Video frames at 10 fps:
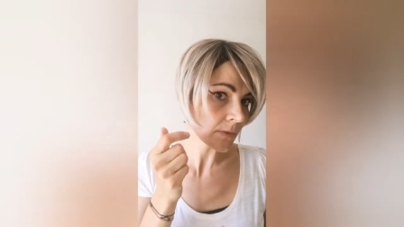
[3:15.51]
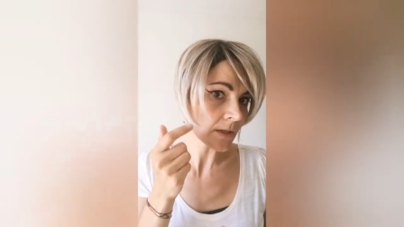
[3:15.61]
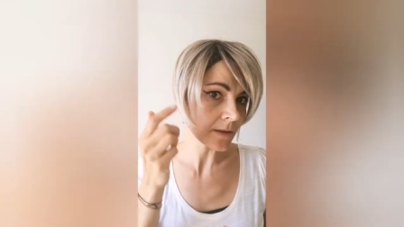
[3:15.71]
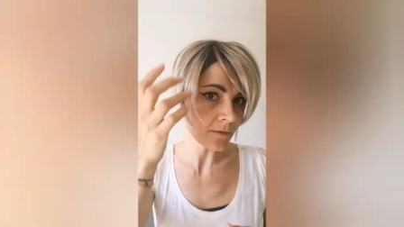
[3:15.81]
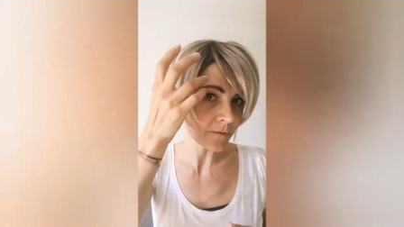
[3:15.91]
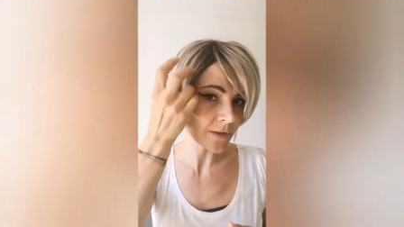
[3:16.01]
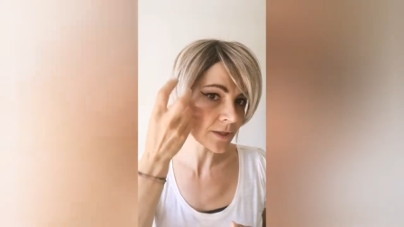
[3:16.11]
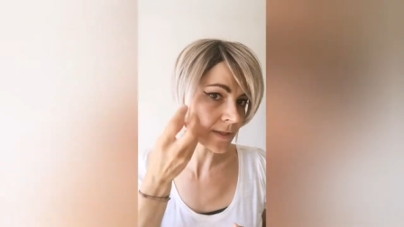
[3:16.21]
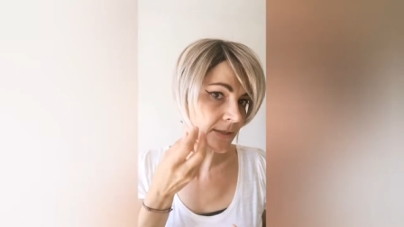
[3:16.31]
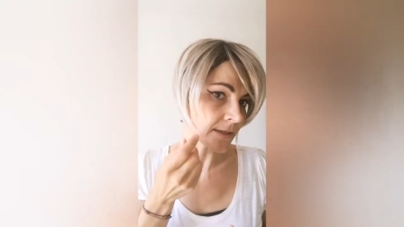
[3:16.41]
The fringe
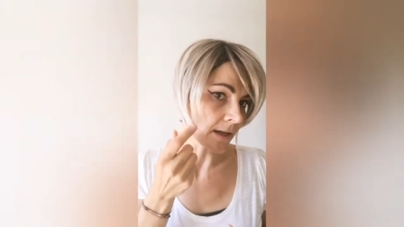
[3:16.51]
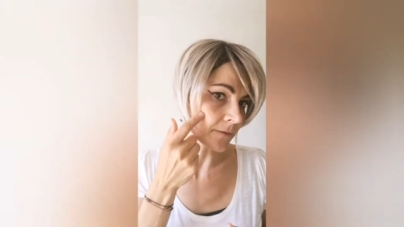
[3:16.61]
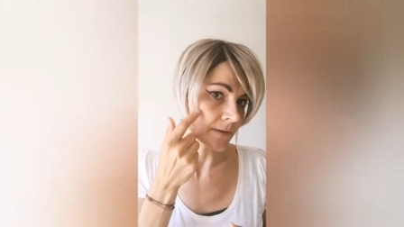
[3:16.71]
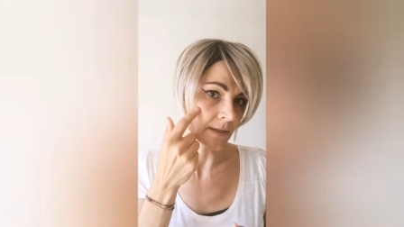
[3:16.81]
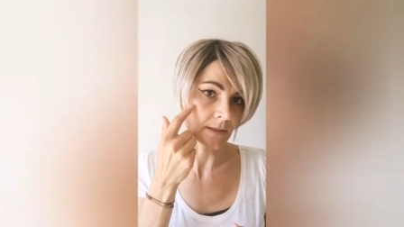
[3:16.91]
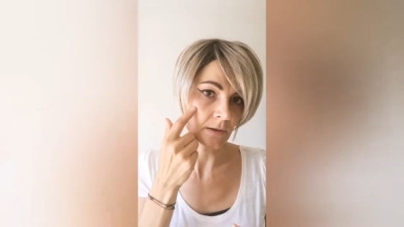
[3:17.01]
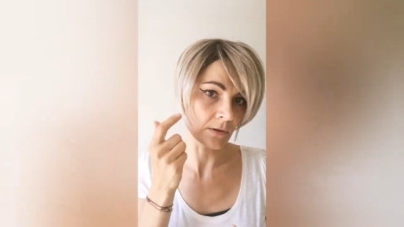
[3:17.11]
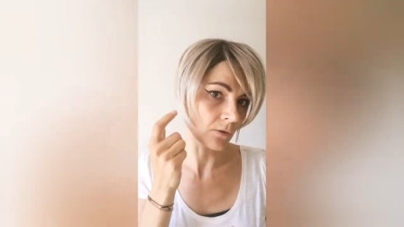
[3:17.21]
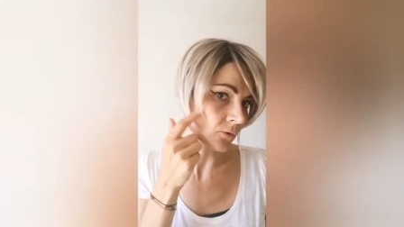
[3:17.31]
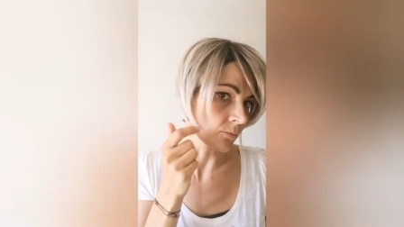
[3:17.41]
itself sits
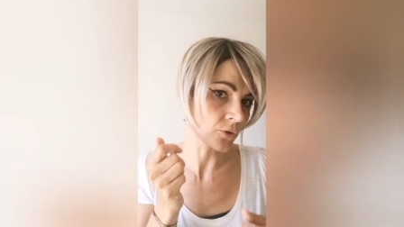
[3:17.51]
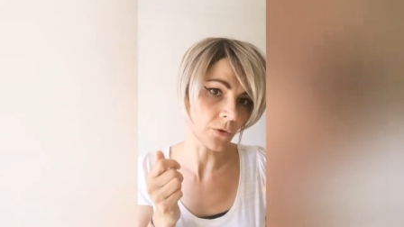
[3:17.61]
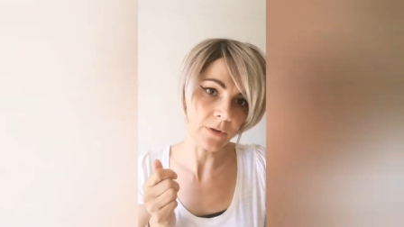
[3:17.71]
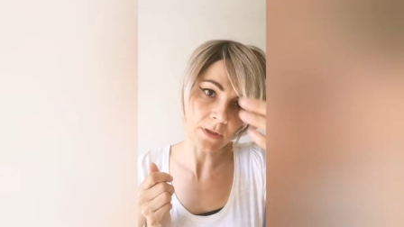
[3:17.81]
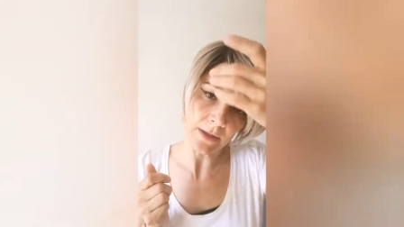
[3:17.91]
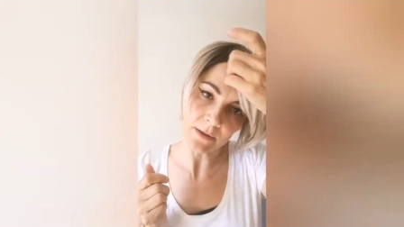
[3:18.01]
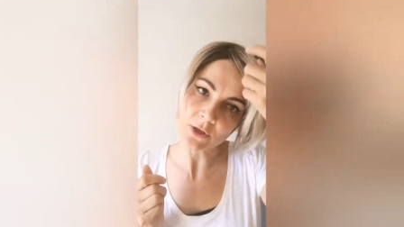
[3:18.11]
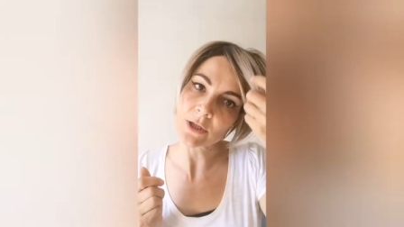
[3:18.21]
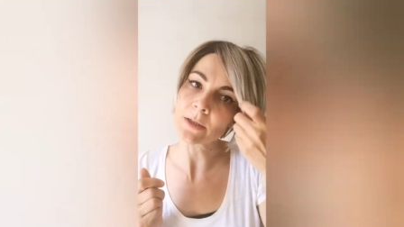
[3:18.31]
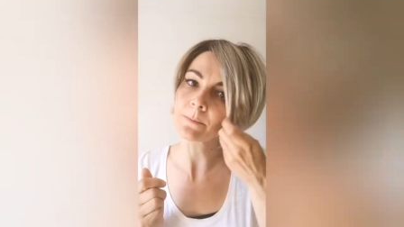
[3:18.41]
almost at the
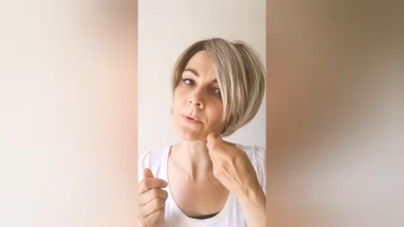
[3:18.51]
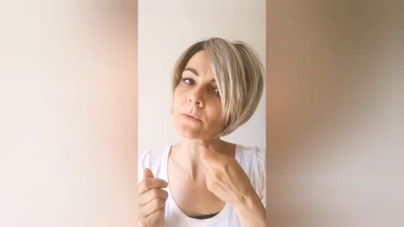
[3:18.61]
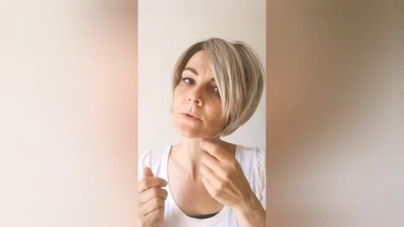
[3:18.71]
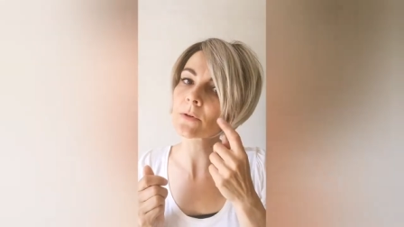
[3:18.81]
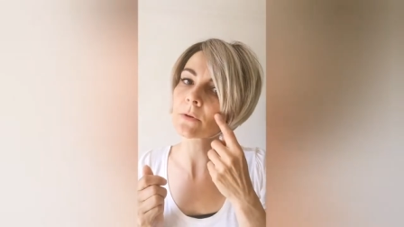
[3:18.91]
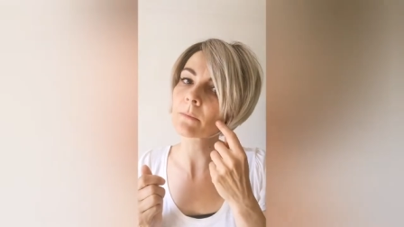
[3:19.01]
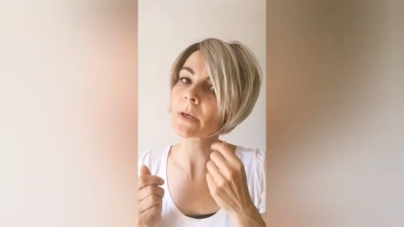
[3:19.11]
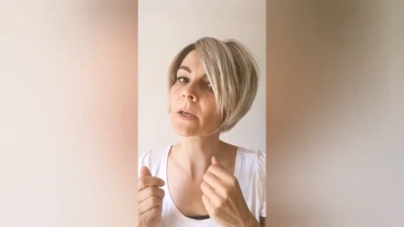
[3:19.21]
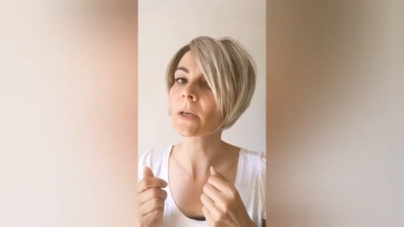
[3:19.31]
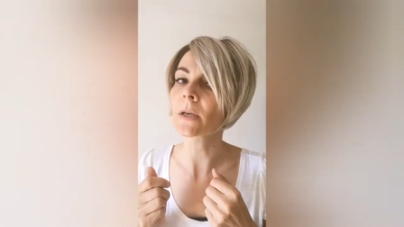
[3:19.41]
cheekbones on
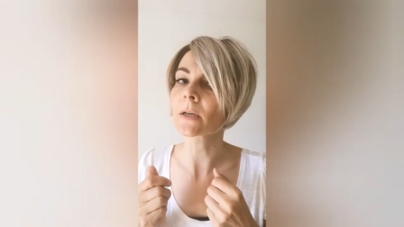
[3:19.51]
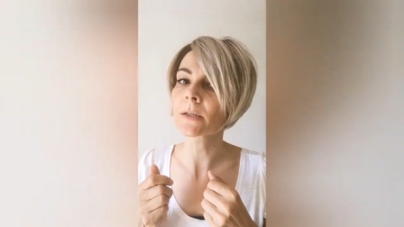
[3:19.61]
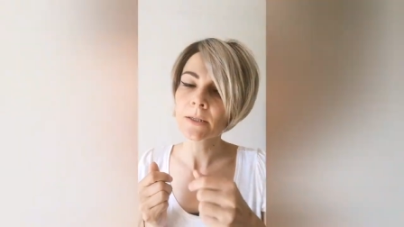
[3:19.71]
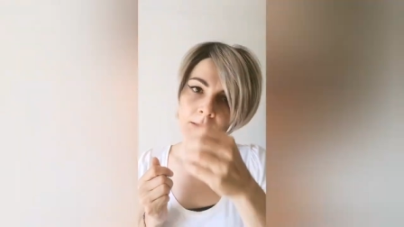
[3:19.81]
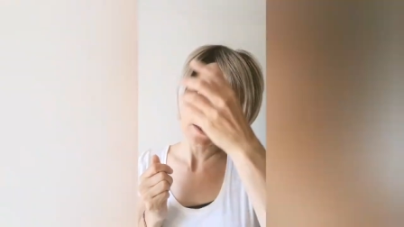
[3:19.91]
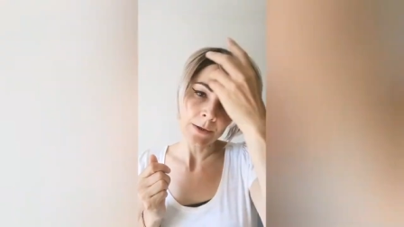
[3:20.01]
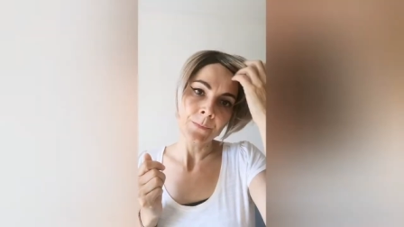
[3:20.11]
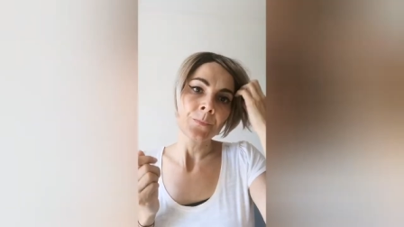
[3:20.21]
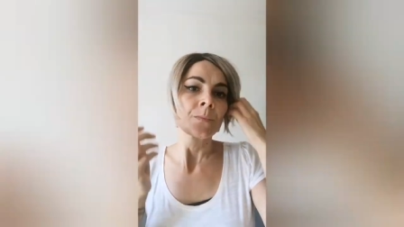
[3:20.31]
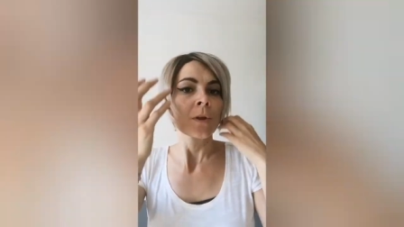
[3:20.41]
me here.
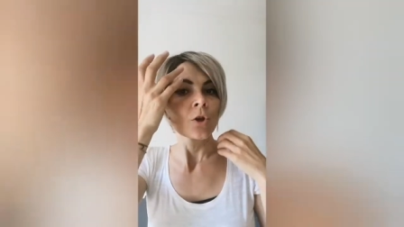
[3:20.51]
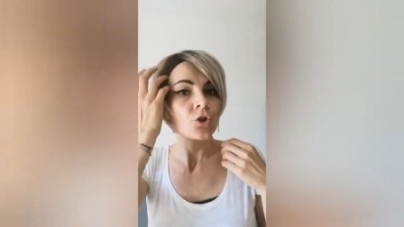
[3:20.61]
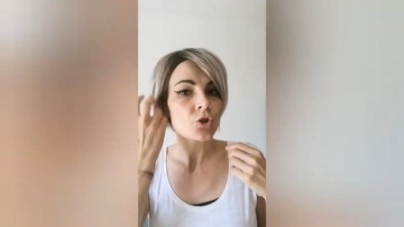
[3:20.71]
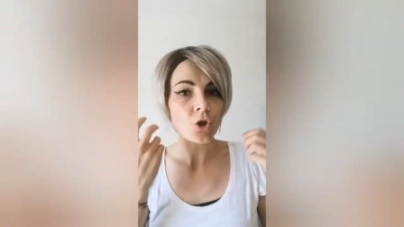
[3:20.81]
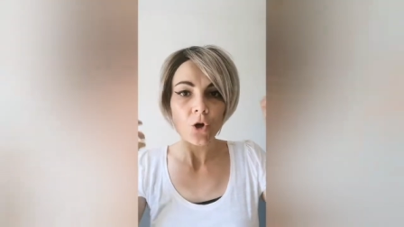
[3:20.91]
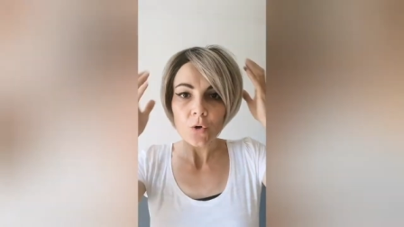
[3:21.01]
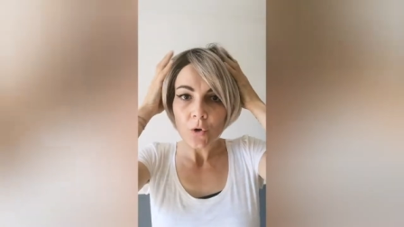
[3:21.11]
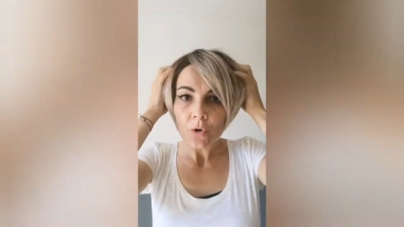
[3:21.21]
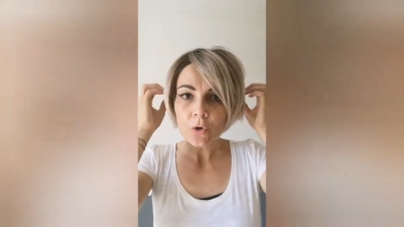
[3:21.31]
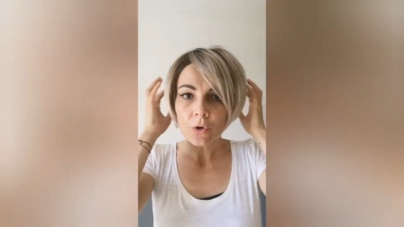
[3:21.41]
So
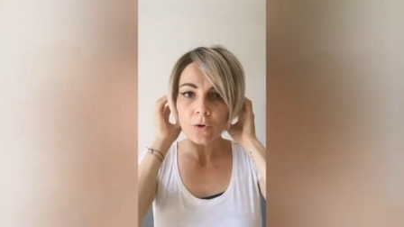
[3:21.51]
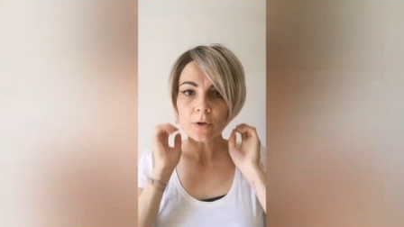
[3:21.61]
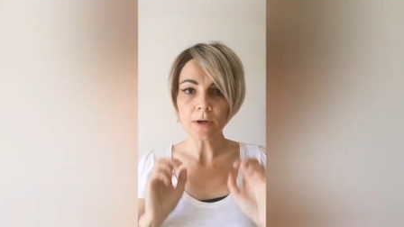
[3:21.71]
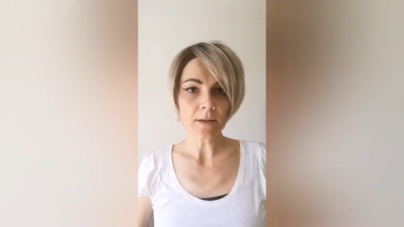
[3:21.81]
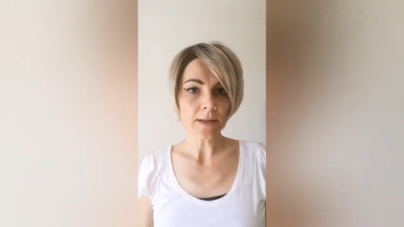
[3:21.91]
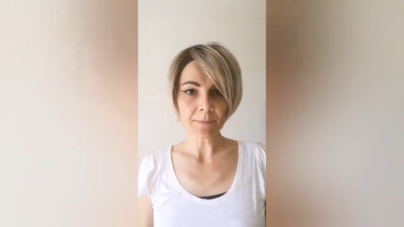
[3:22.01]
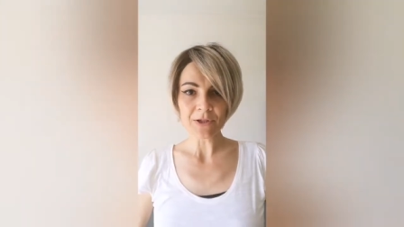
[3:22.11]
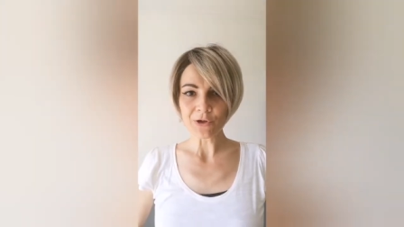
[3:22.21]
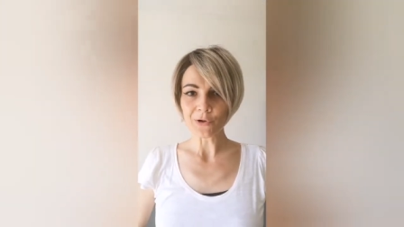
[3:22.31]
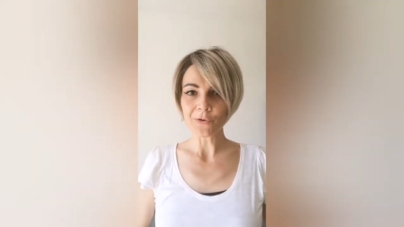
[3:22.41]
let me
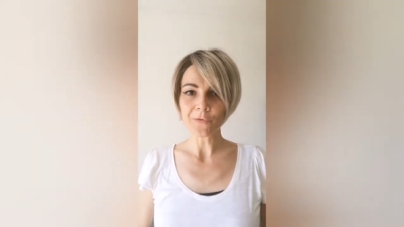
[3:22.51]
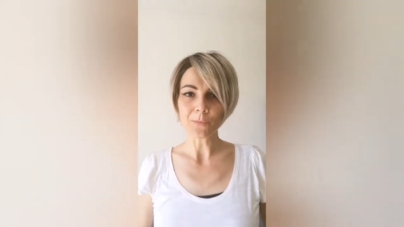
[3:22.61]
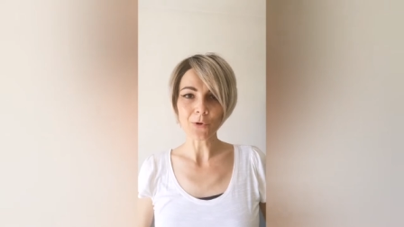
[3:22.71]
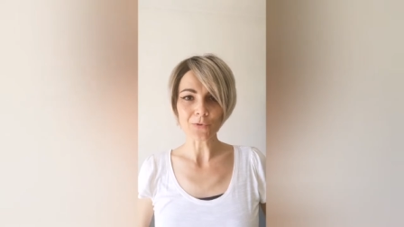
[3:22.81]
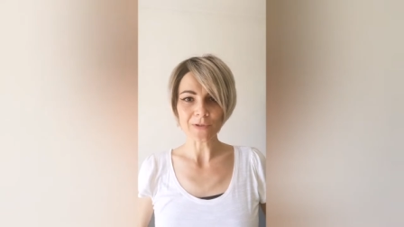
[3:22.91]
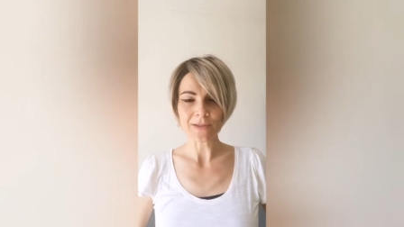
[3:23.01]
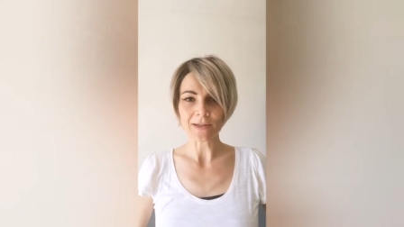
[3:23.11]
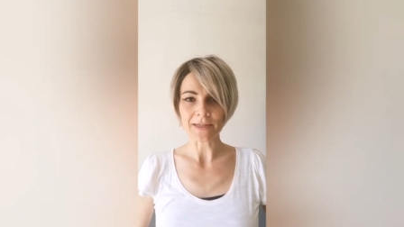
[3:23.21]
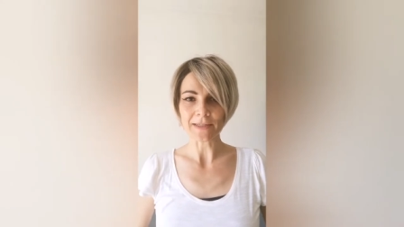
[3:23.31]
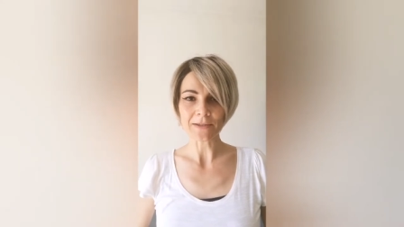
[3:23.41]
show you from all
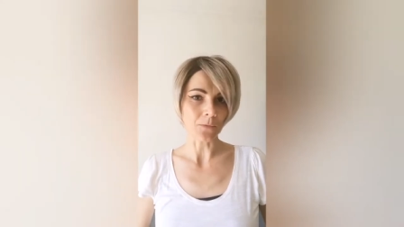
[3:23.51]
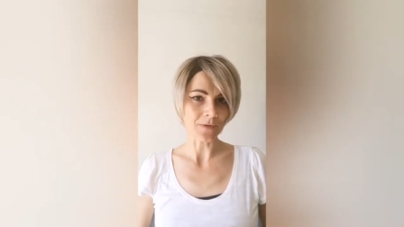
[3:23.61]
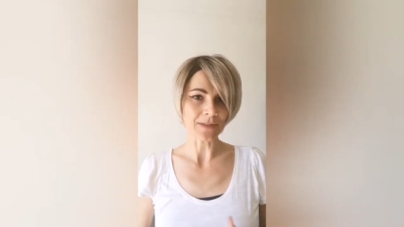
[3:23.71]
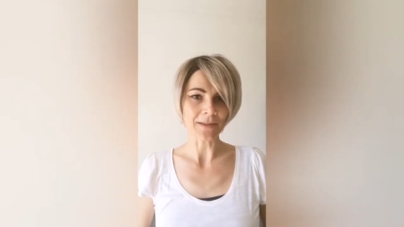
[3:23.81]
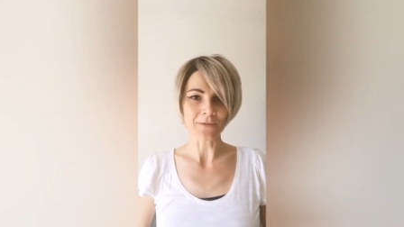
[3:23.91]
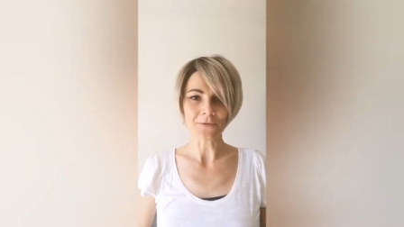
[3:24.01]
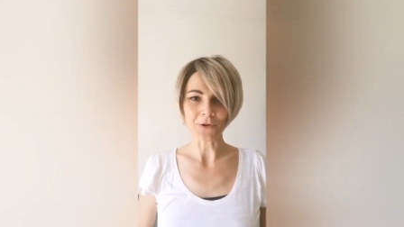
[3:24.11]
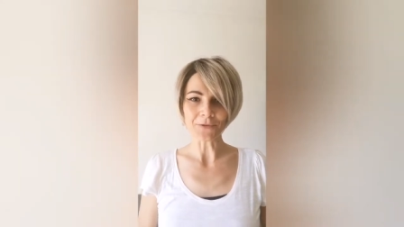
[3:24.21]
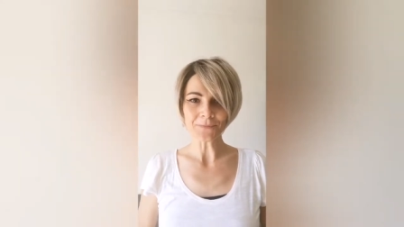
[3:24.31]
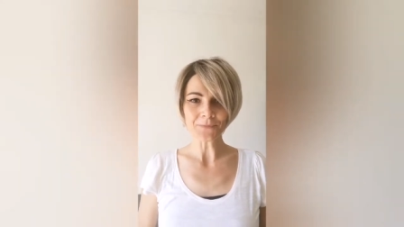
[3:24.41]
sides. So obviously the
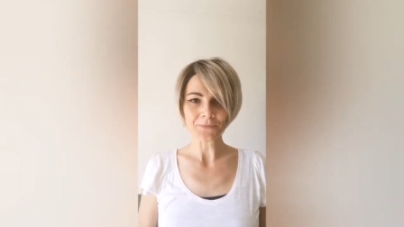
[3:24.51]
front,